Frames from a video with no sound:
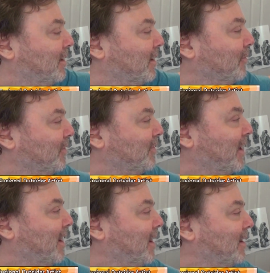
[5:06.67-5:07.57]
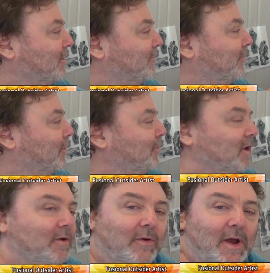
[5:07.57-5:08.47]
with the hand firmly
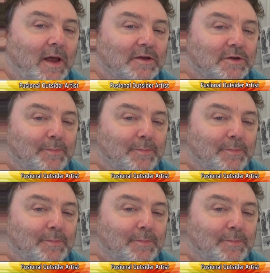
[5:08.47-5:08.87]
grasping.